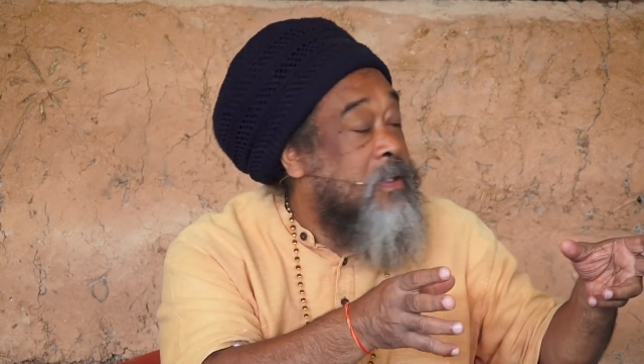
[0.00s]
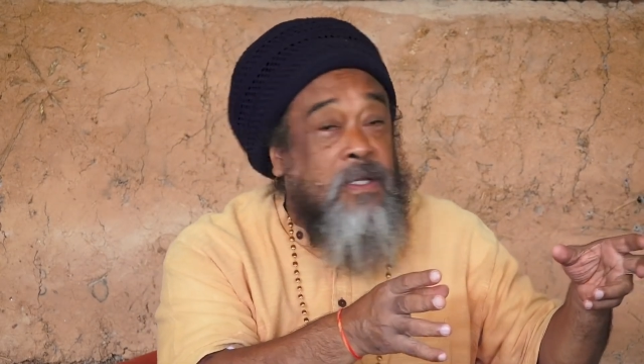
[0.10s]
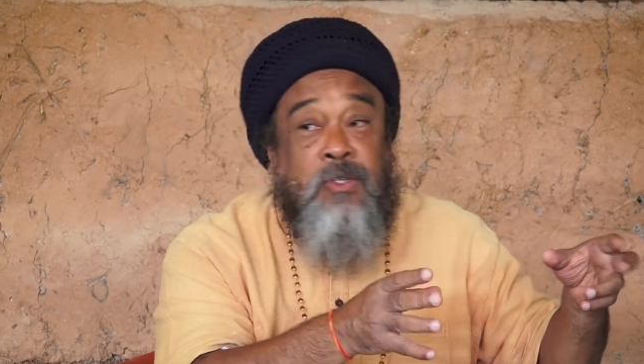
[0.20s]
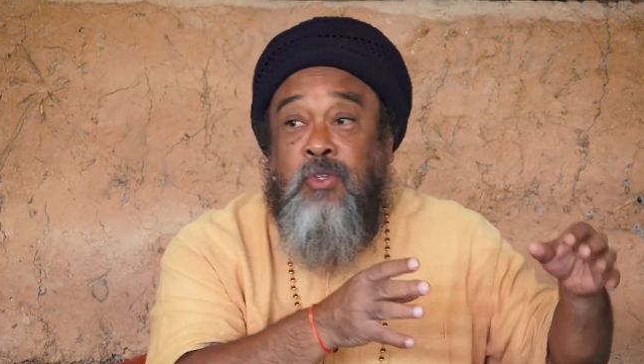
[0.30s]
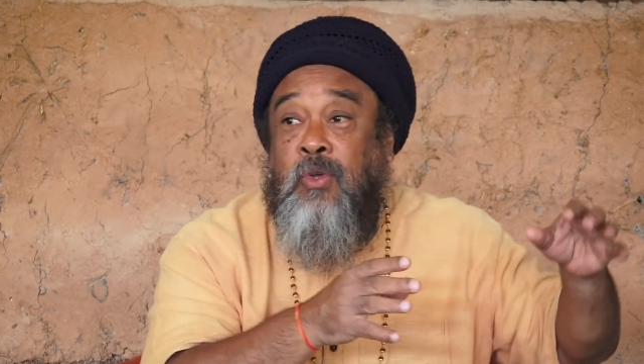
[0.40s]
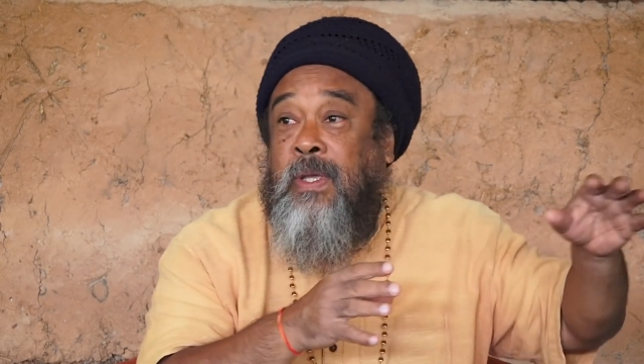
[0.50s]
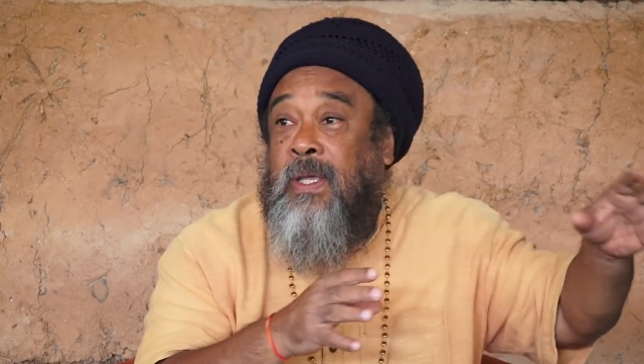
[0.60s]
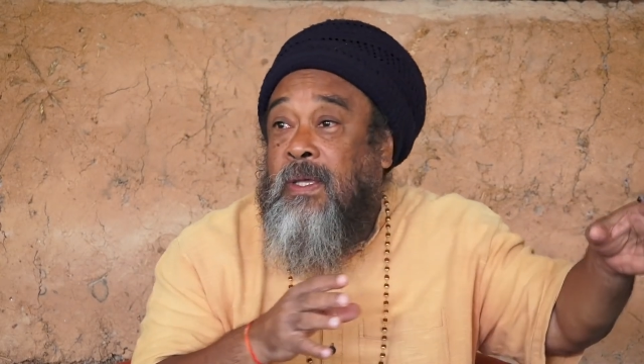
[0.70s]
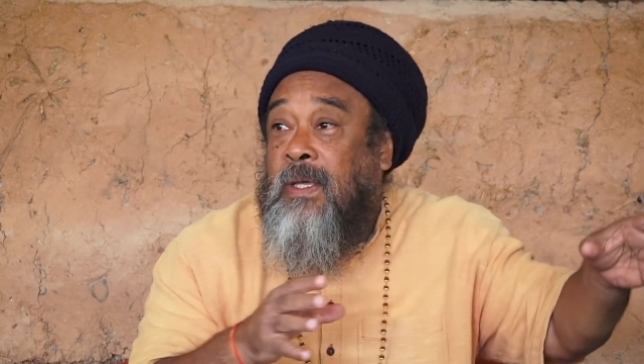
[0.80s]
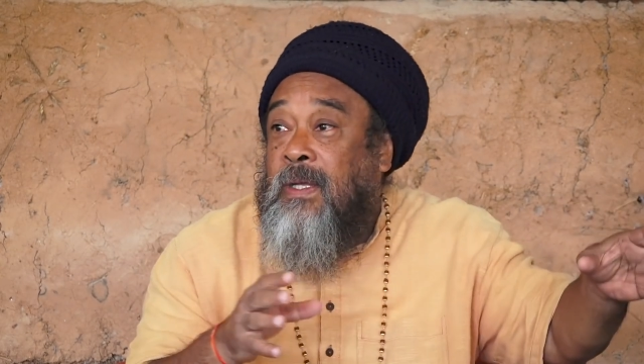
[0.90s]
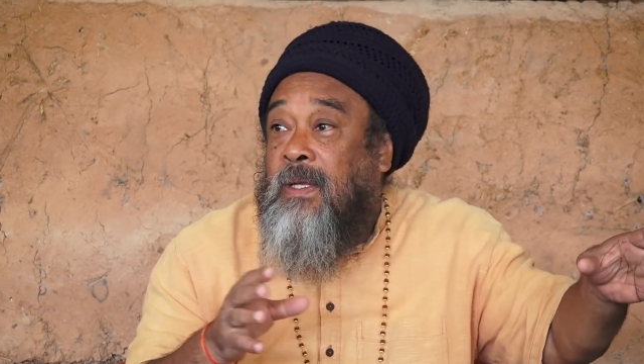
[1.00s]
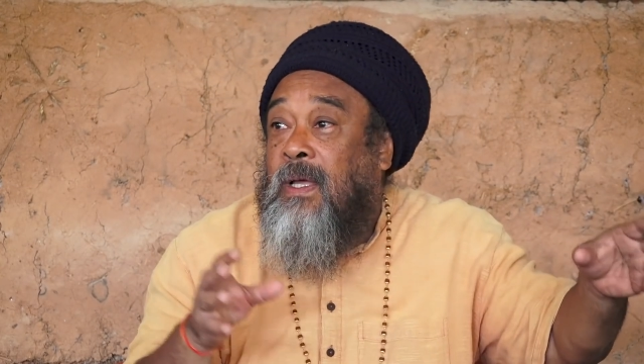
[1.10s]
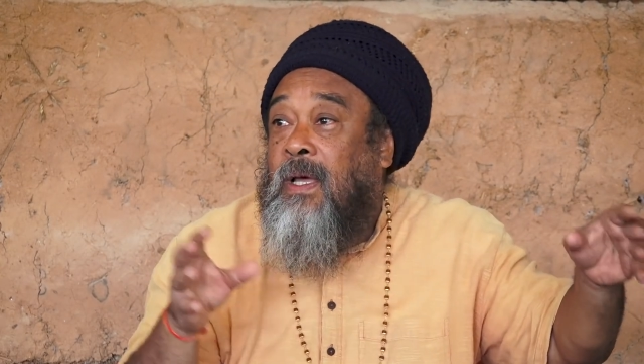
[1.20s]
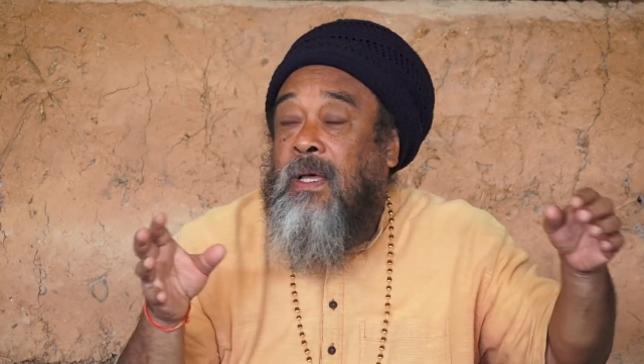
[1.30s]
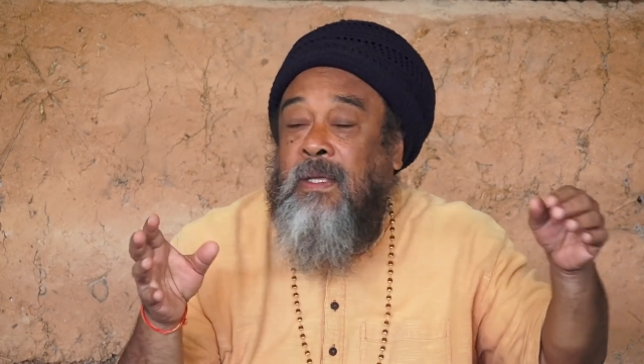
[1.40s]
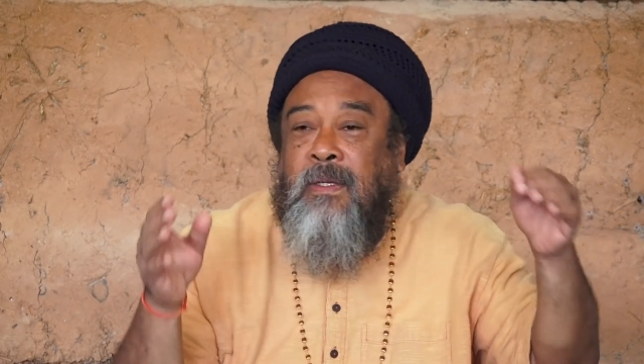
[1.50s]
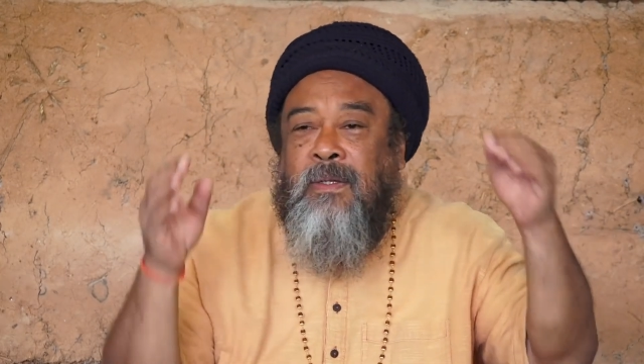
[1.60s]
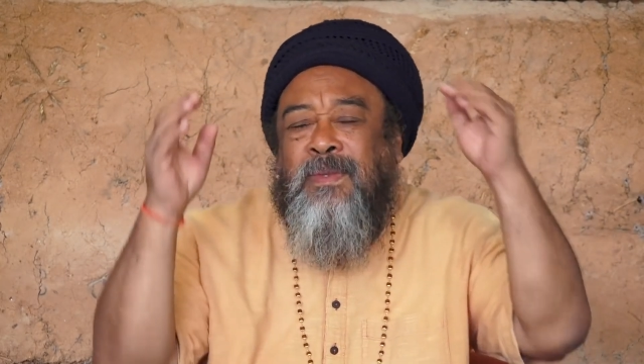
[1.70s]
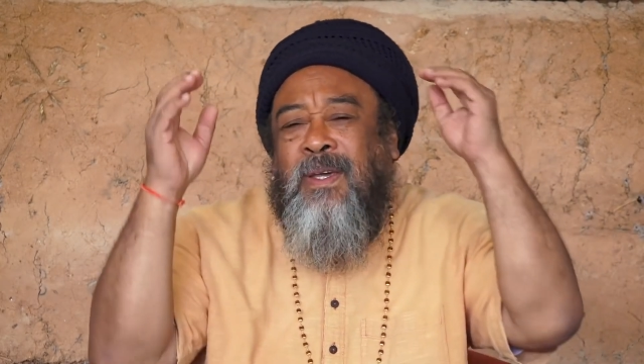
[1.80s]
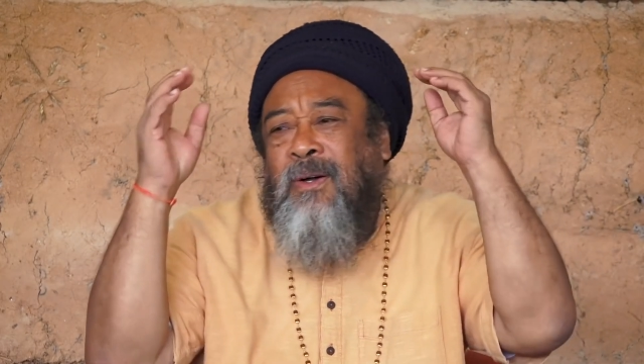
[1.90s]
is doing, and
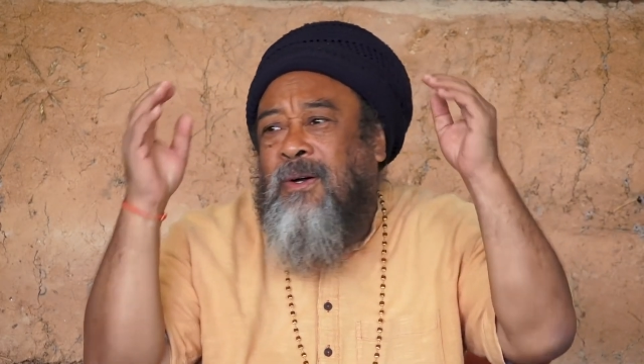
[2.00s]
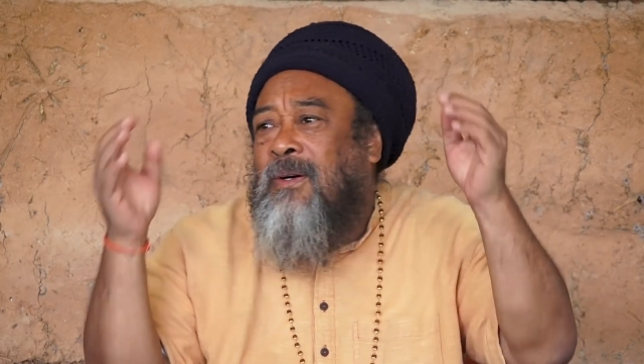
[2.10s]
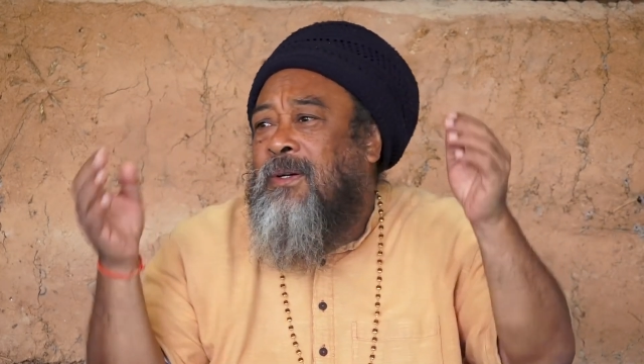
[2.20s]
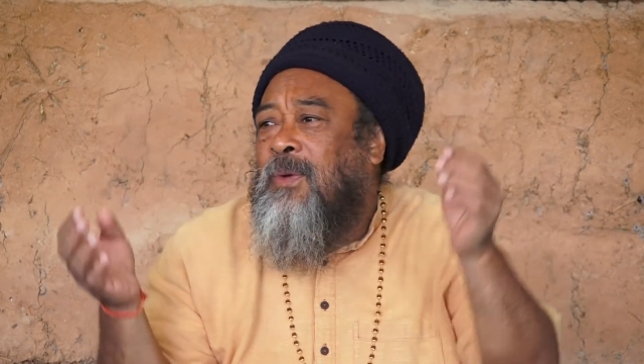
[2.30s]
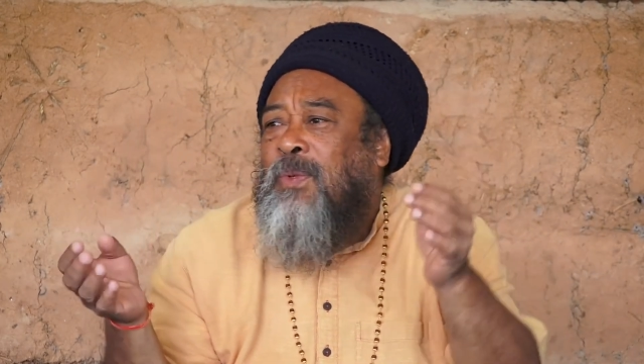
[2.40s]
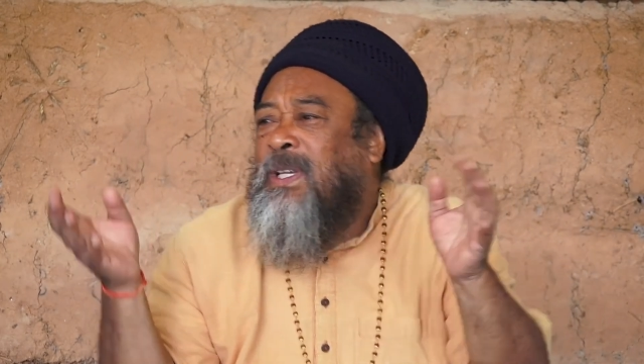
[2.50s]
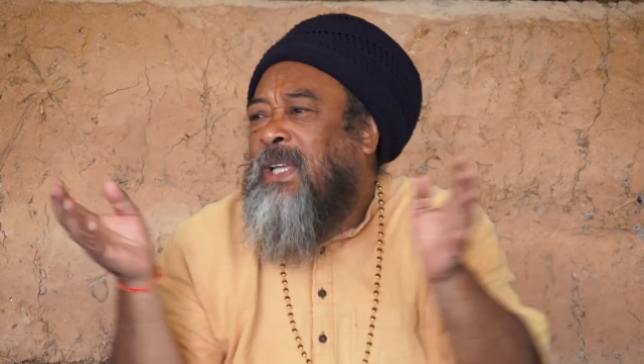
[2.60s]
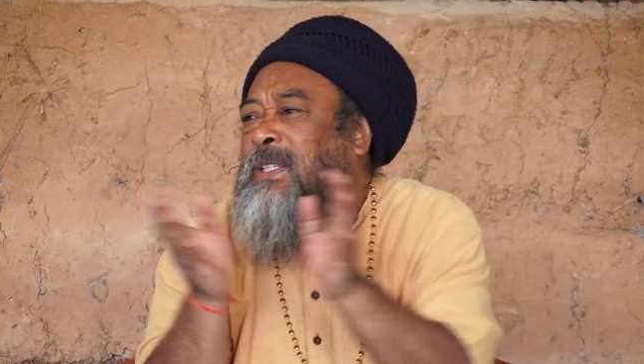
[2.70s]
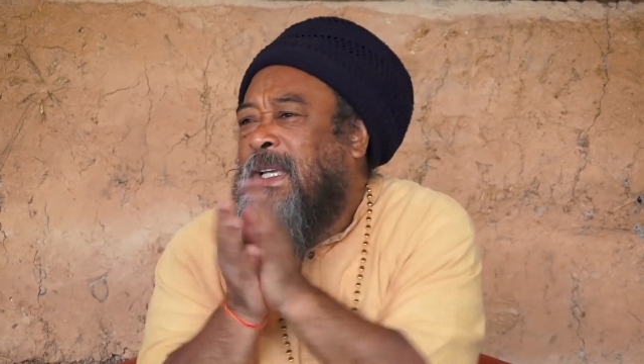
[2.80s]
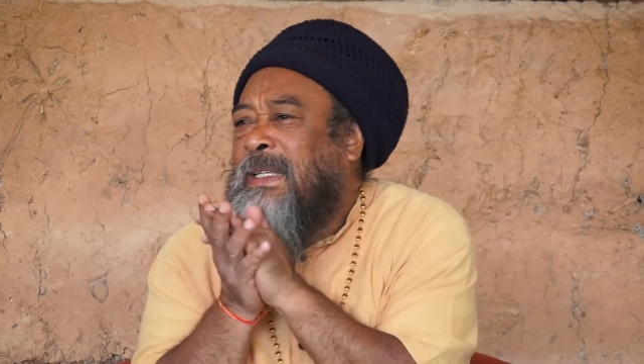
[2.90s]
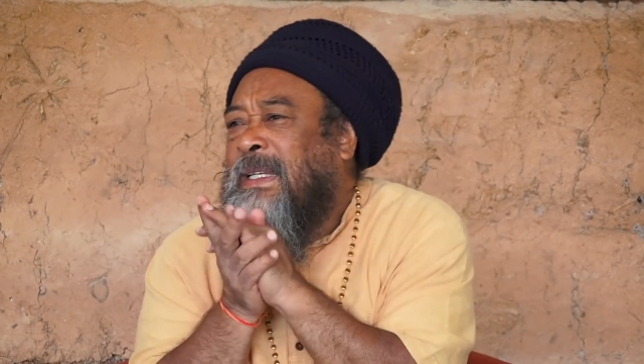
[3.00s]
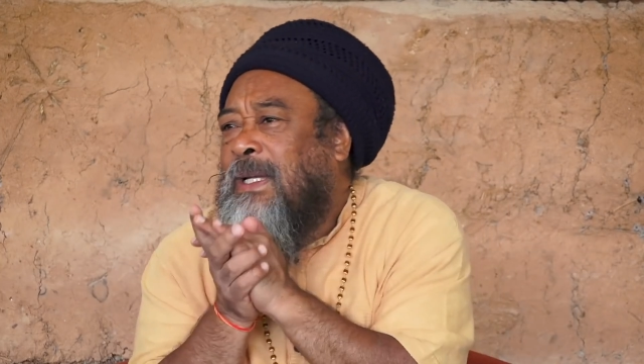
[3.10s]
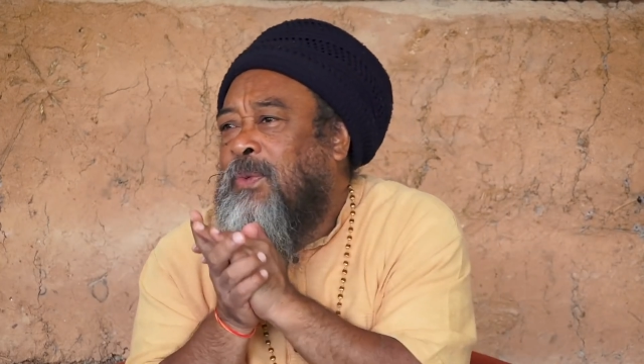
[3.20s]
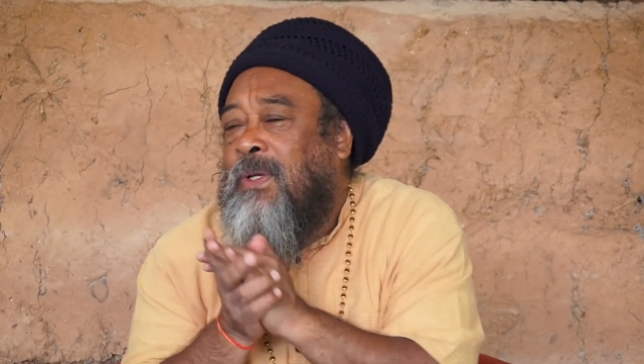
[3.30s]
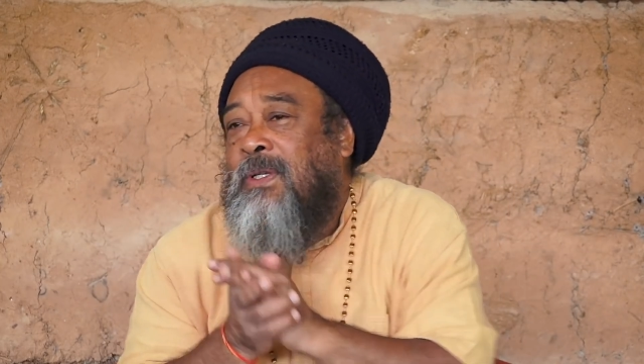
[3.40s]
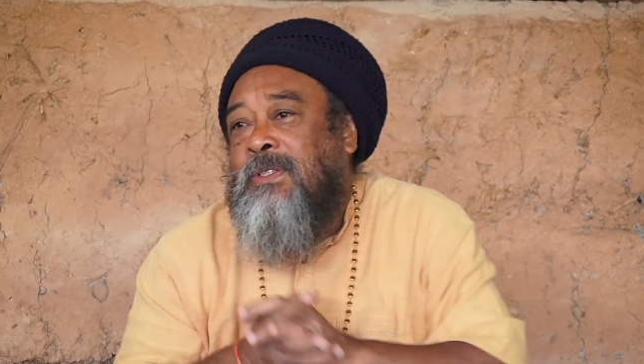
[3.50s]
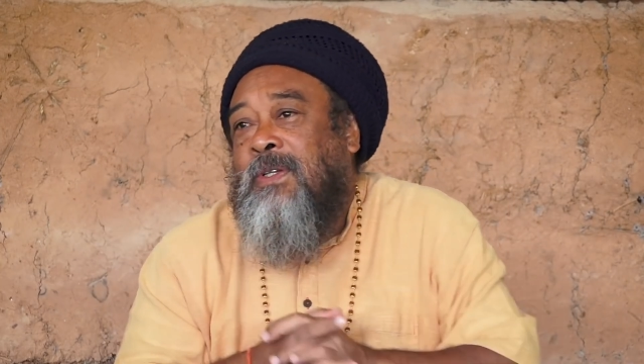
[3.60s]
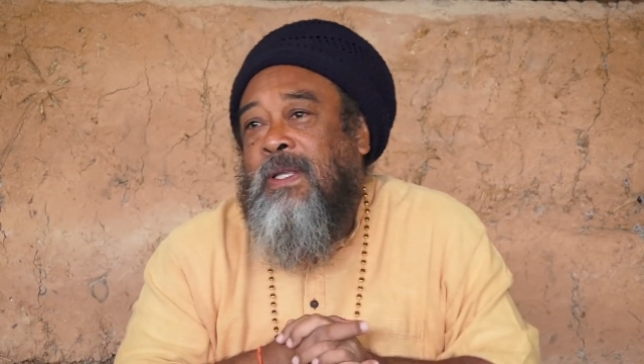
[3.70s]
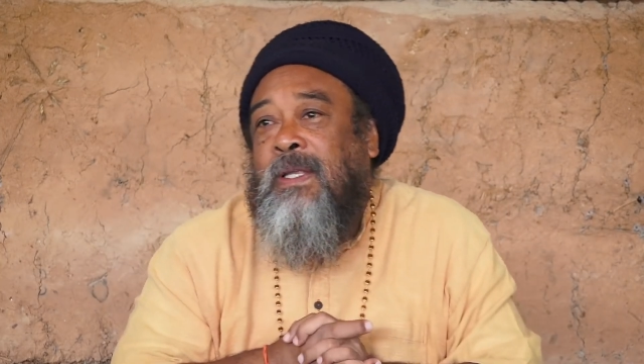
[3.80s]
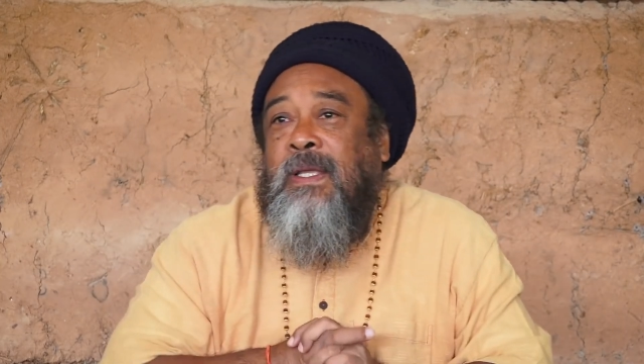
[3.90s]
oh, I wish I'd taken that one. So,